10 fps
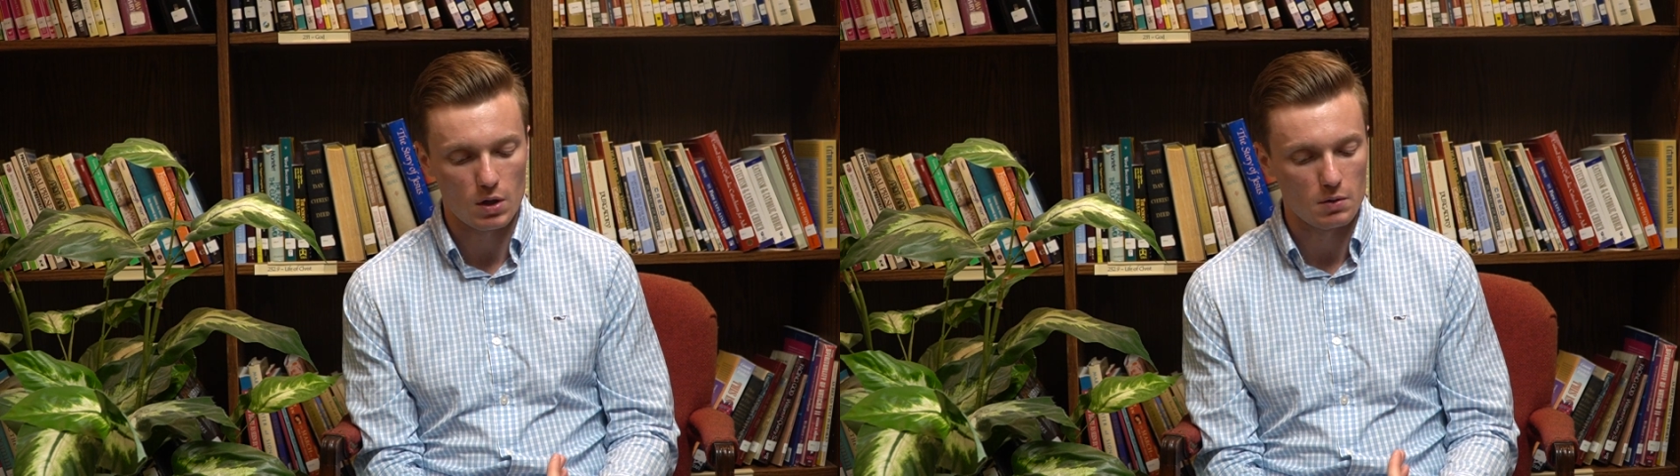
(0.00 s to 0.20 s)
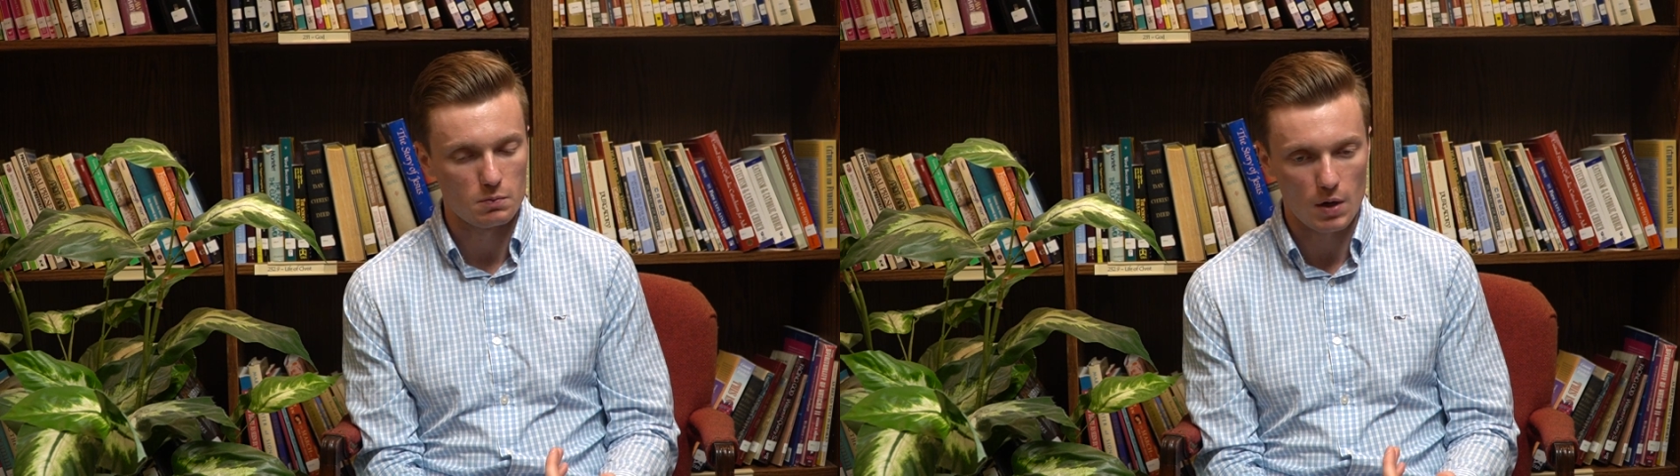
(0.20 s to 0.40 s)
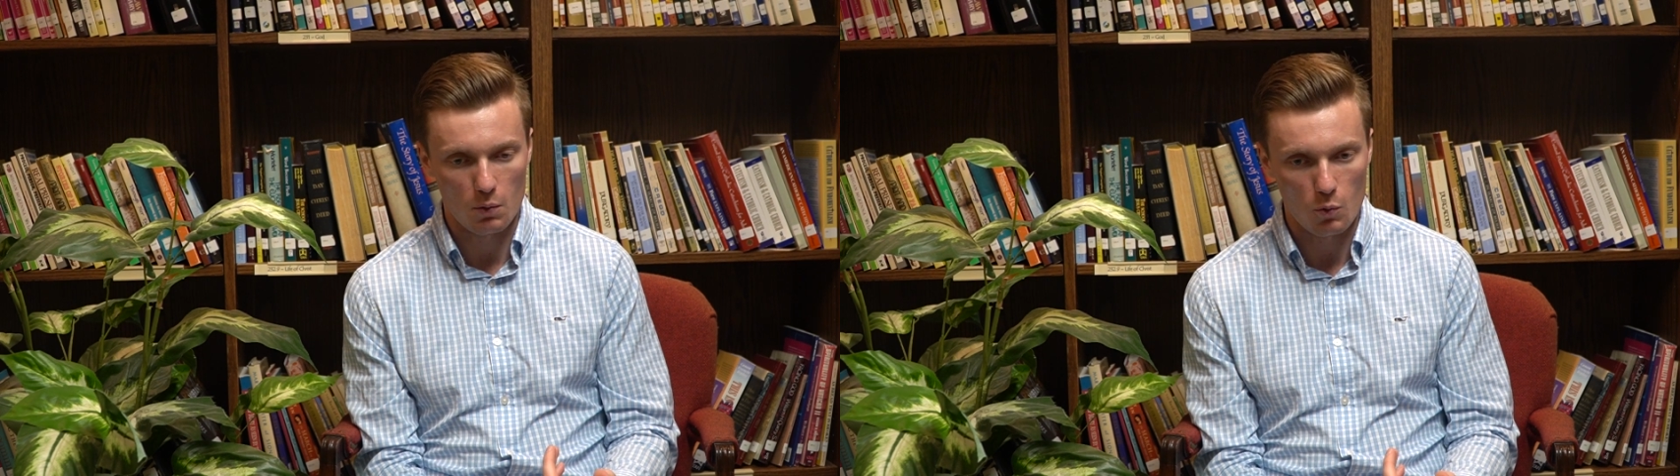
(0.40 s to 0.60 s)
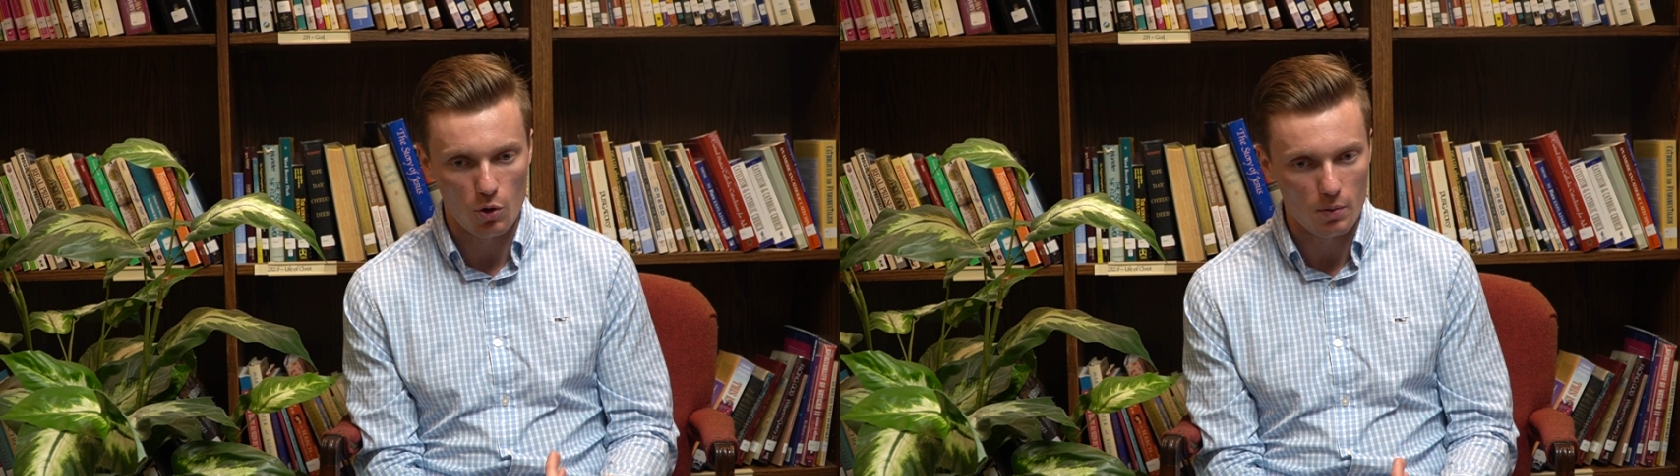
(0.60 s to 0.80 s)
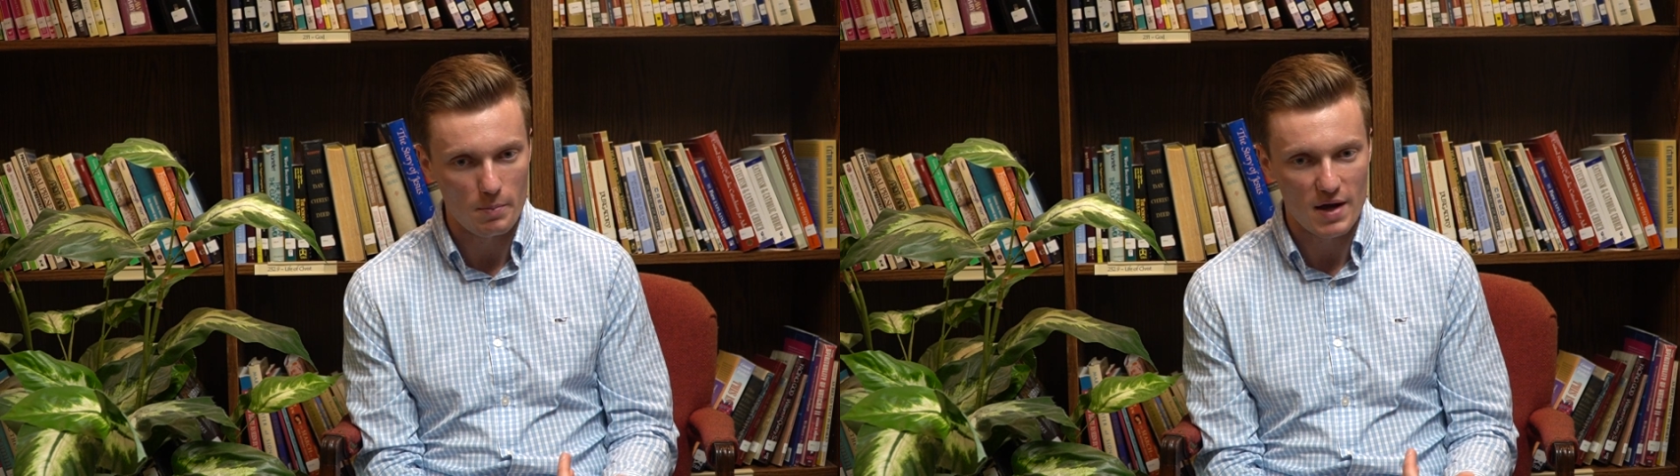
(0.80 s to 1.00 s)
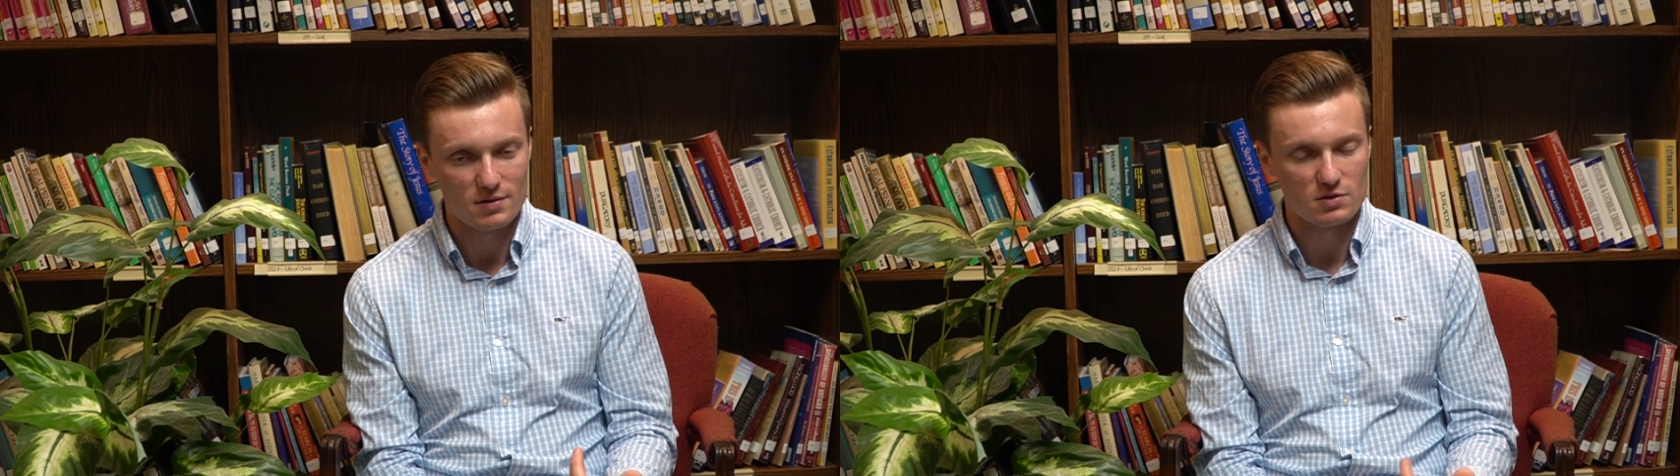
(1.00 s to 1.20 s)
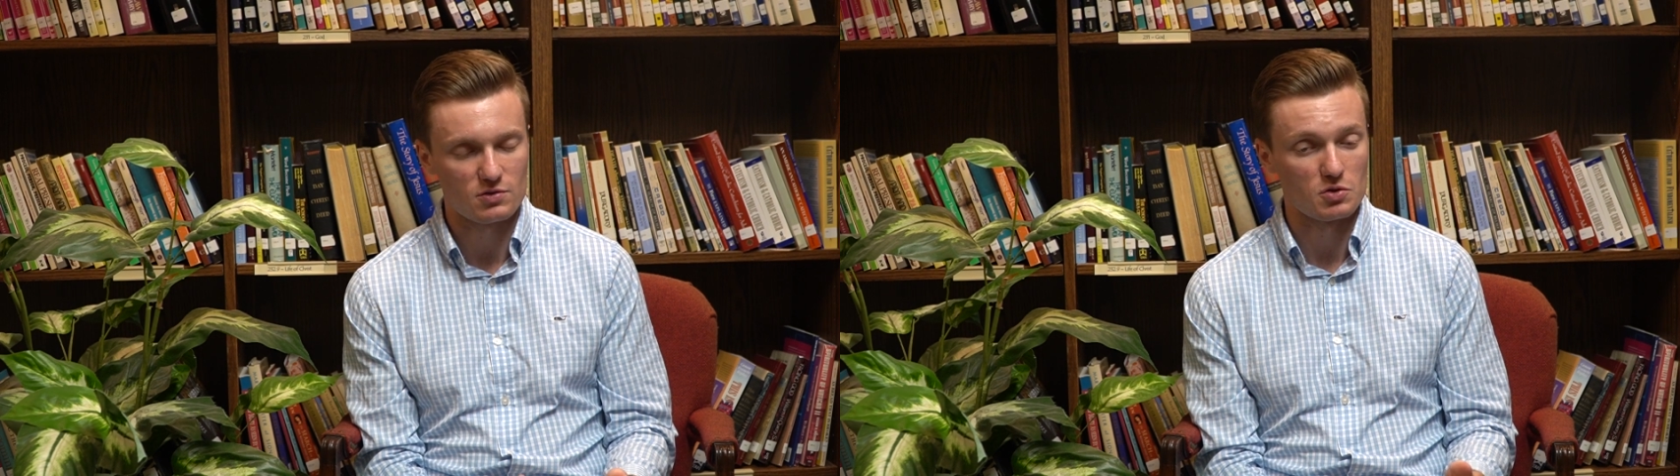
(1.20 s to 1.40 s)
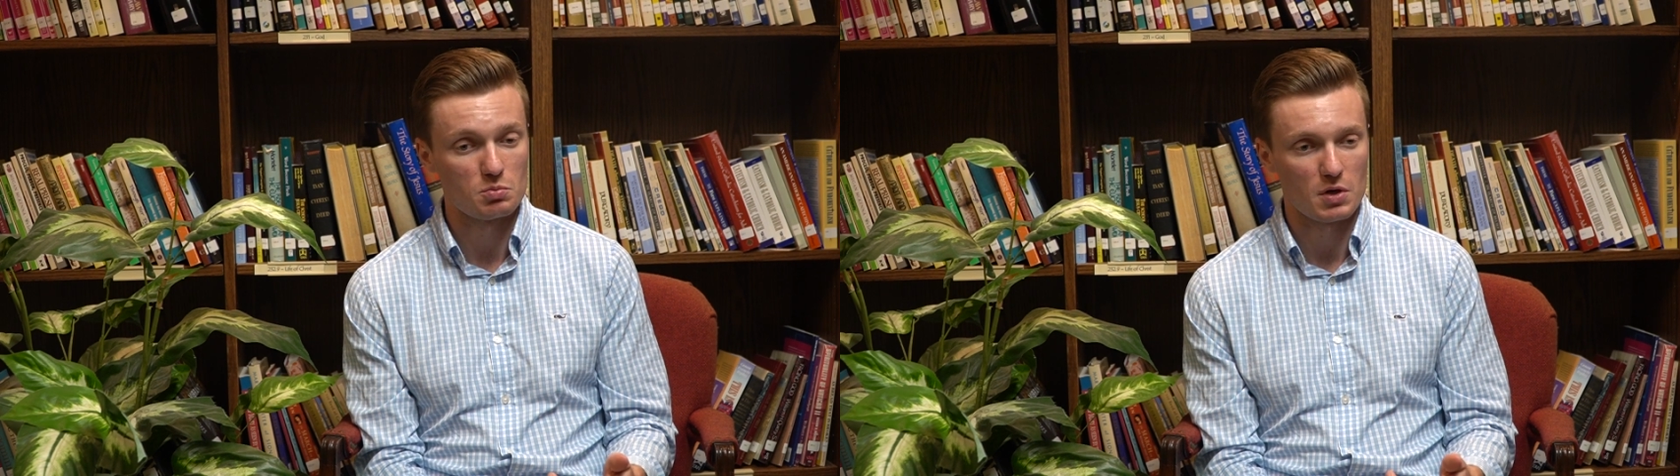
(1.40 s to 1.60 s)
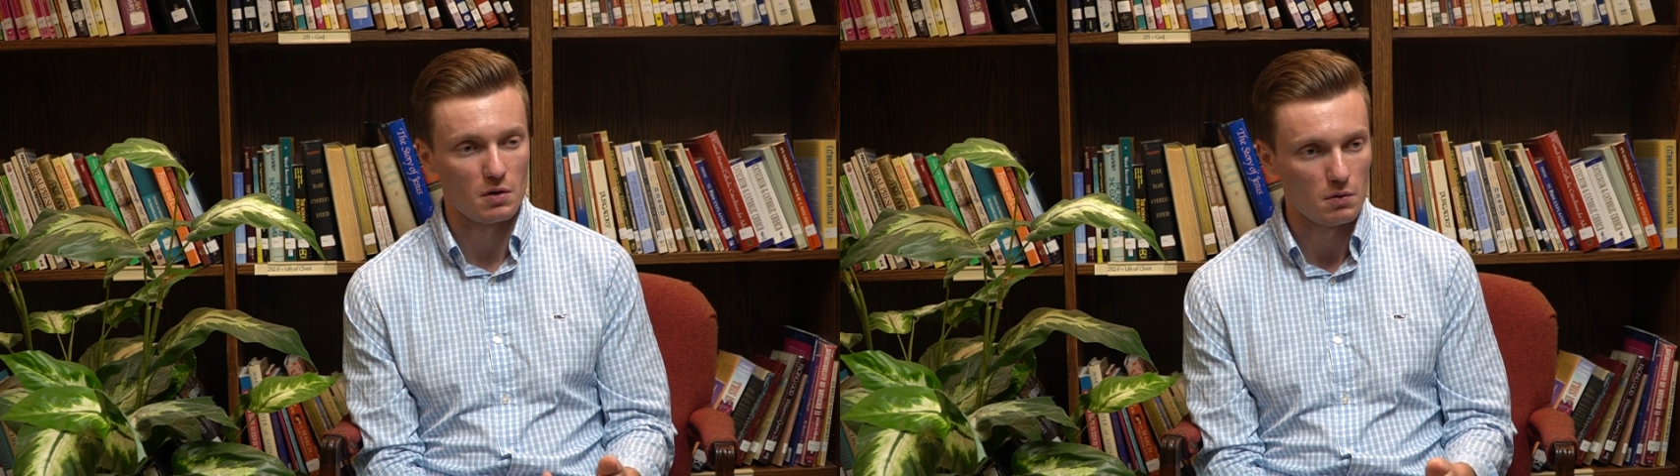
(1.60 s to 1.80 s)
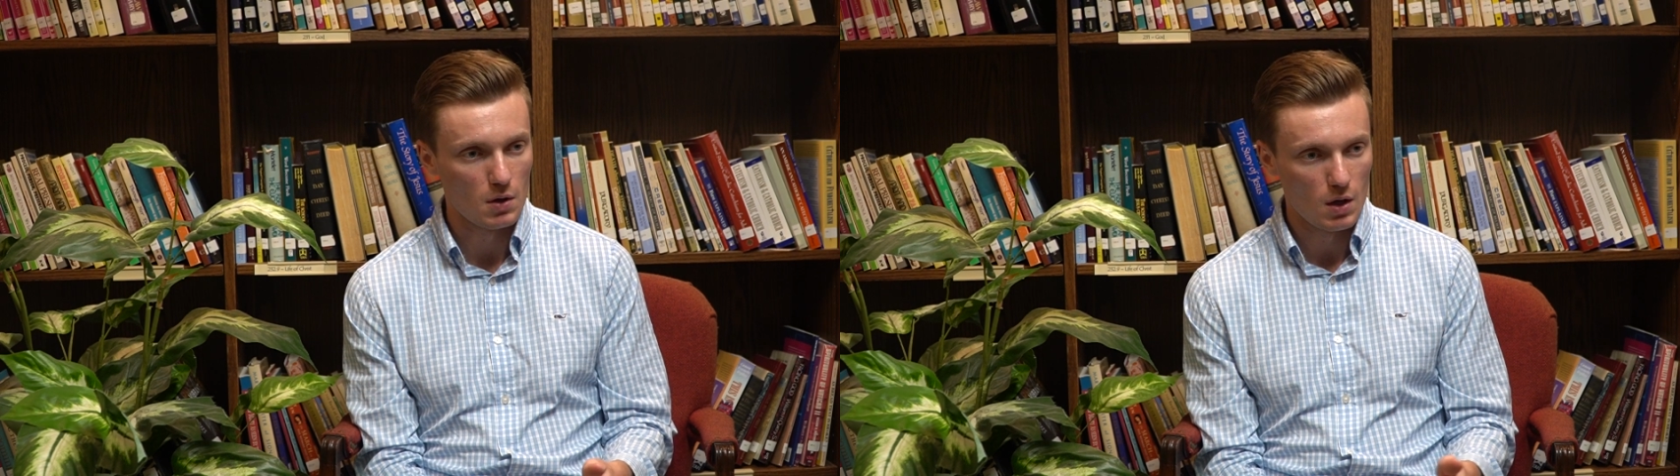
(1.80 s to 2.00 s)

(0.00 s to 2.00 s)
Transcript: a warm bed to sleep in,